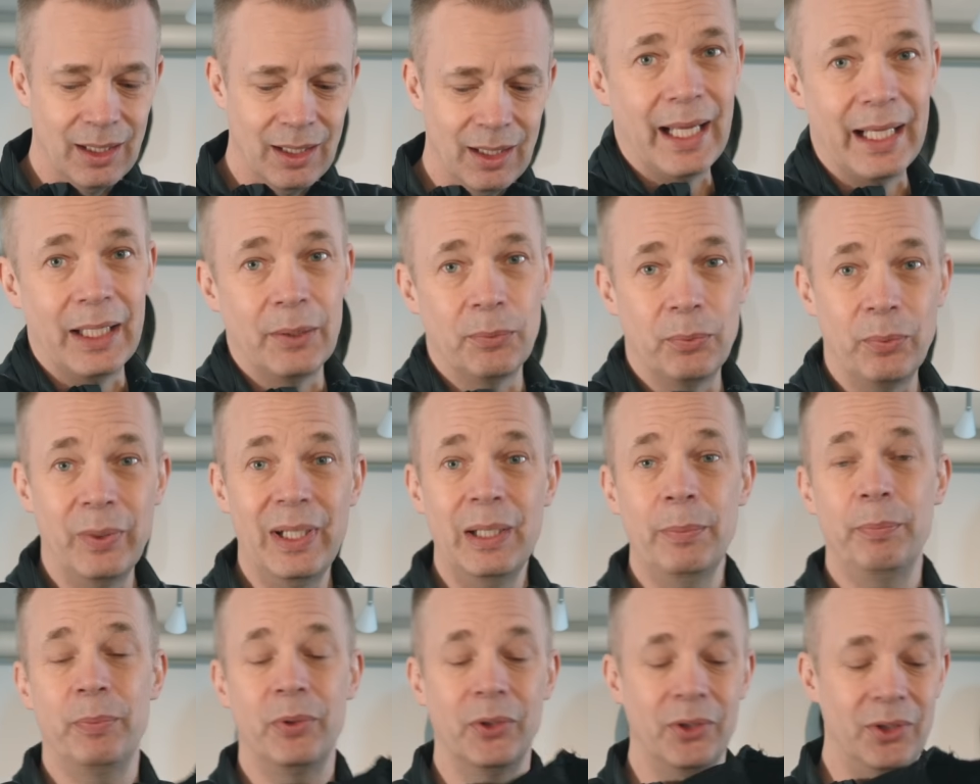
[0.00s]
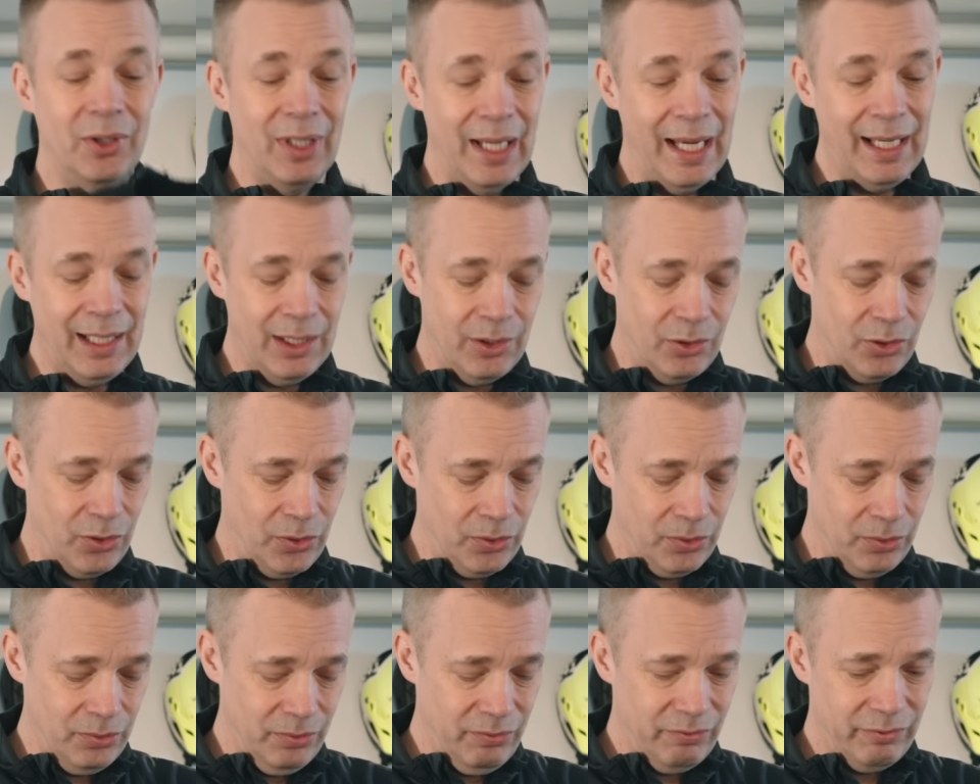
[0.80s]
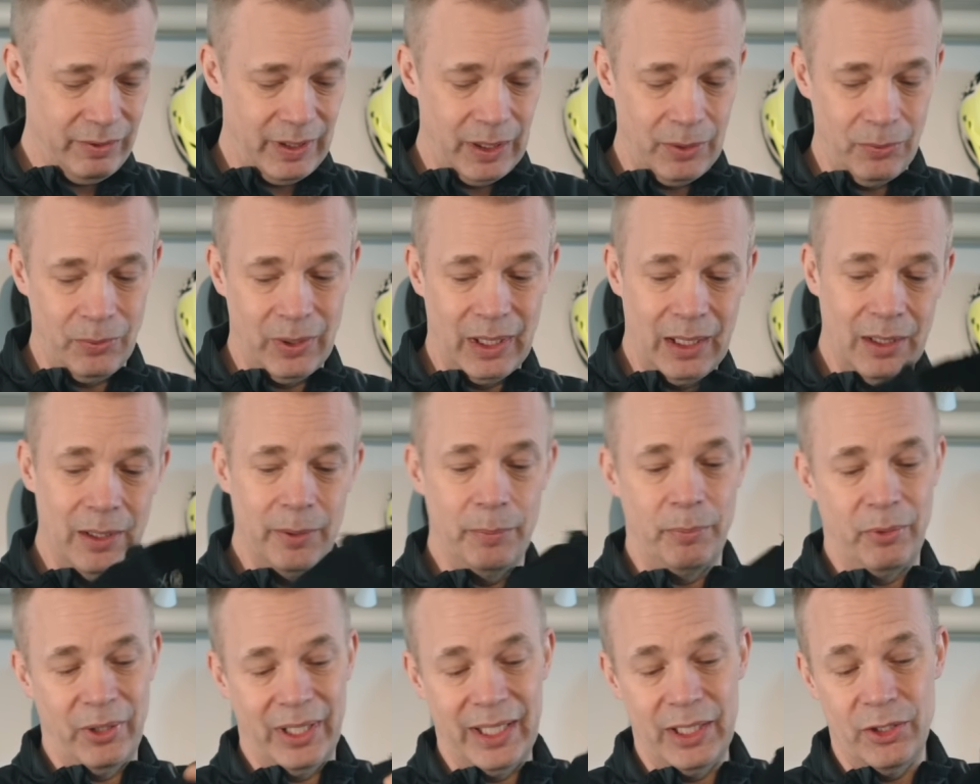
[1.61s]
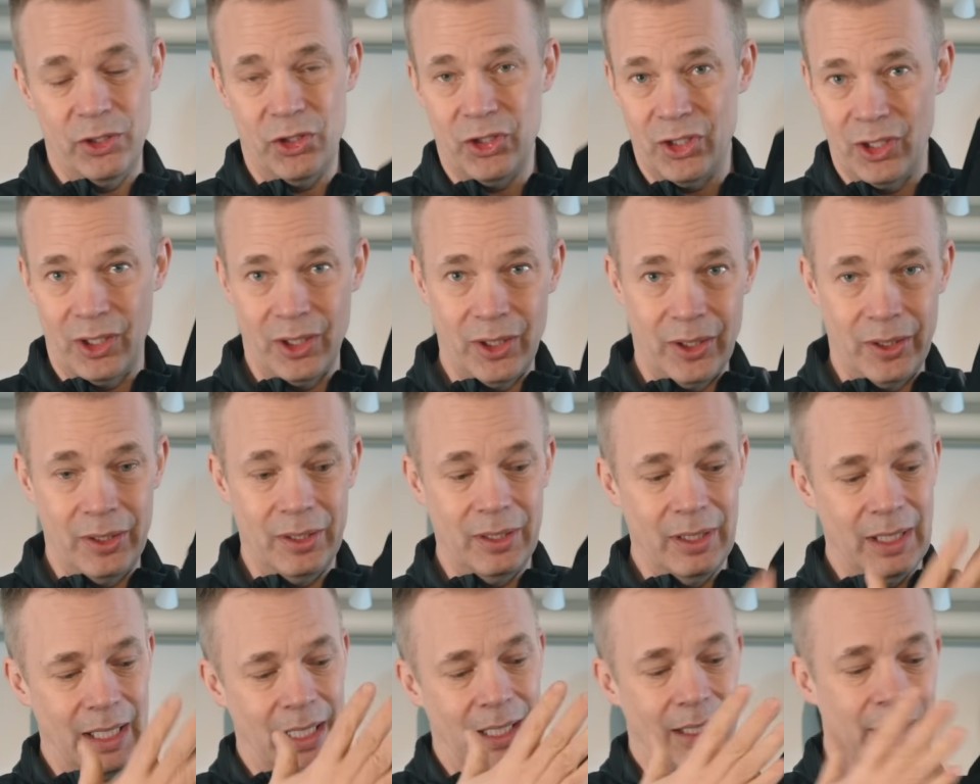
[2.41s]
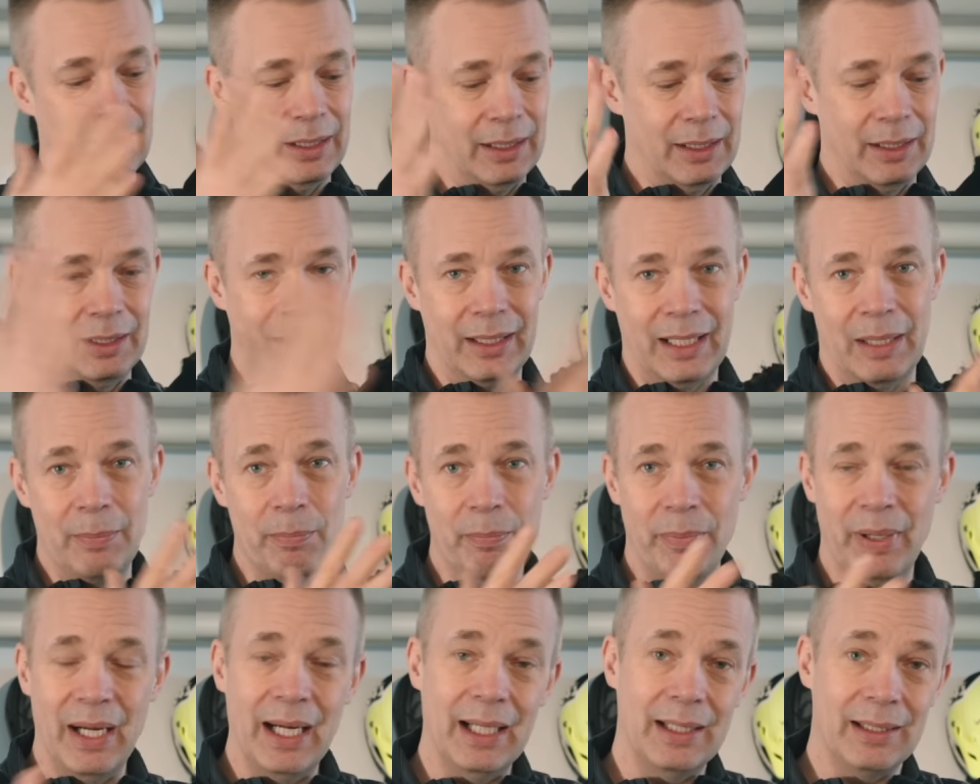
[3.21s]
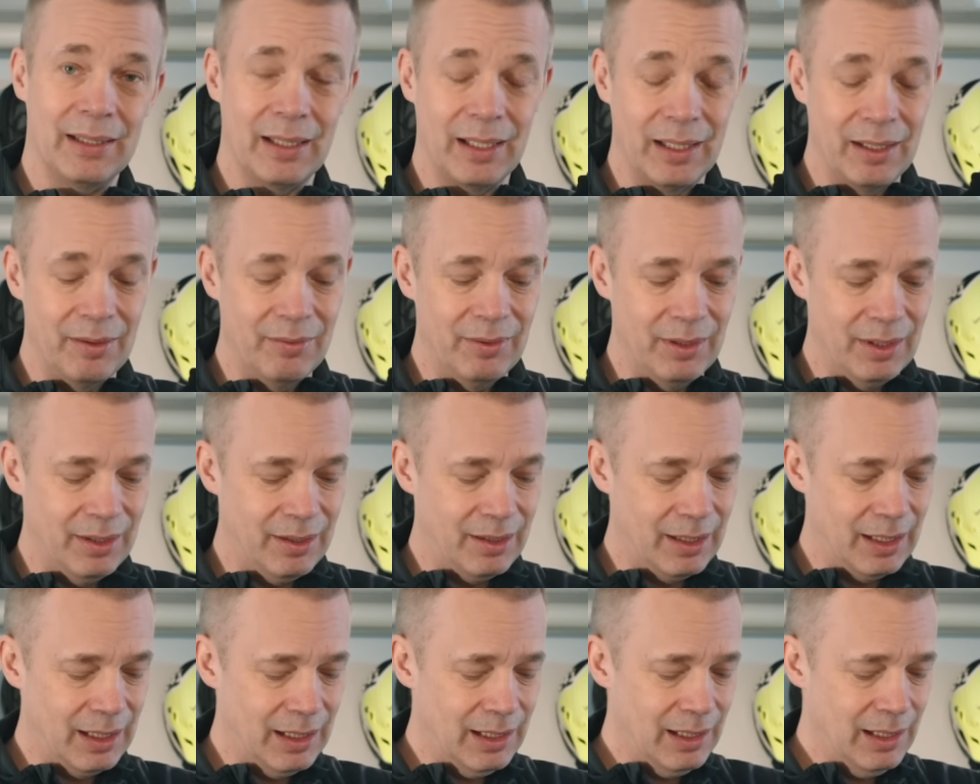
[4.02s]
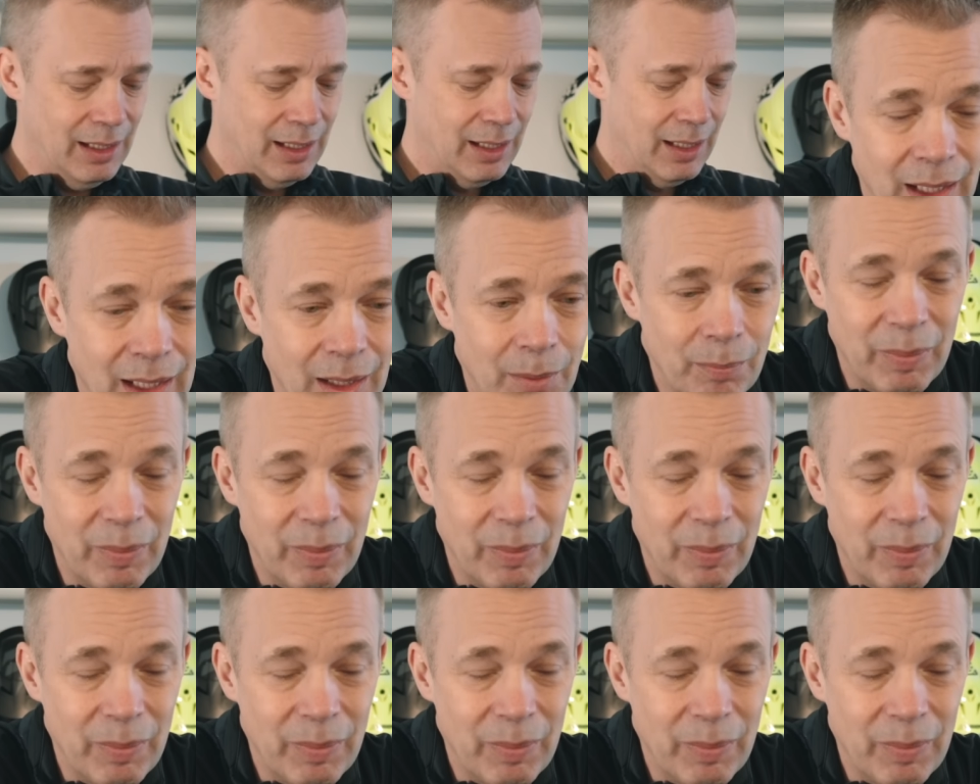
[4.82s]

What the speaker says: And it will protect you very well, abrasion and impact and everything.